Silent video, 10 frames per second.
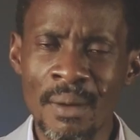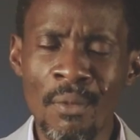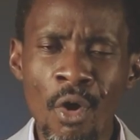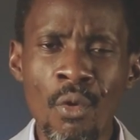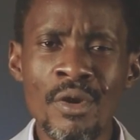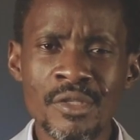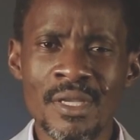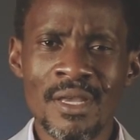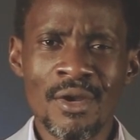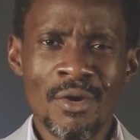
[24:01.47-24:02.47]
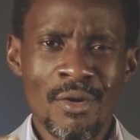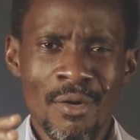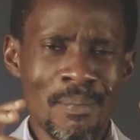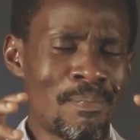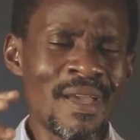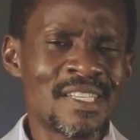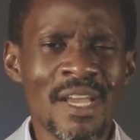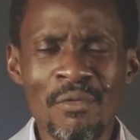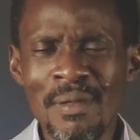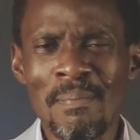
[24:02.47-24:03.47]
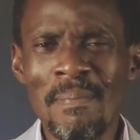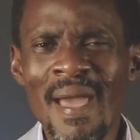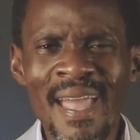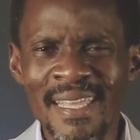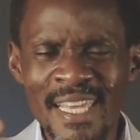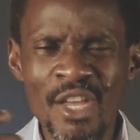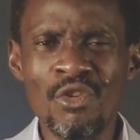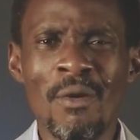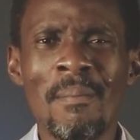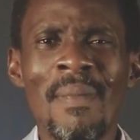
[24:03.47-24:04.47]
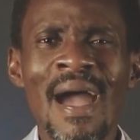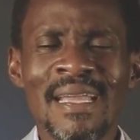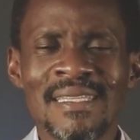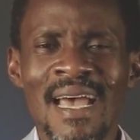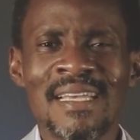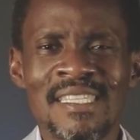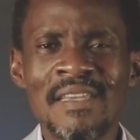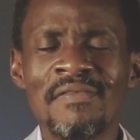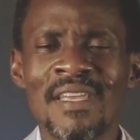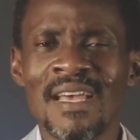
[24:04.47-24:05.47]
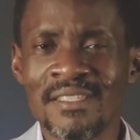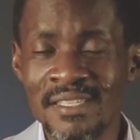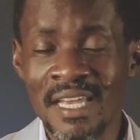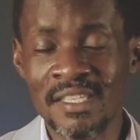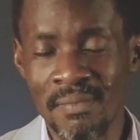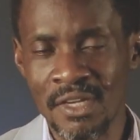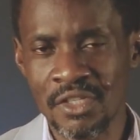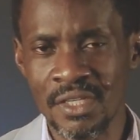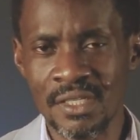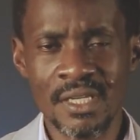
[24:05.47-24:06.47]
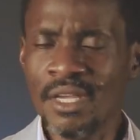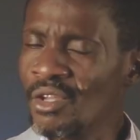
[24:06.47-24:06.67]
up always picturing men in your mind as if they are sex machines.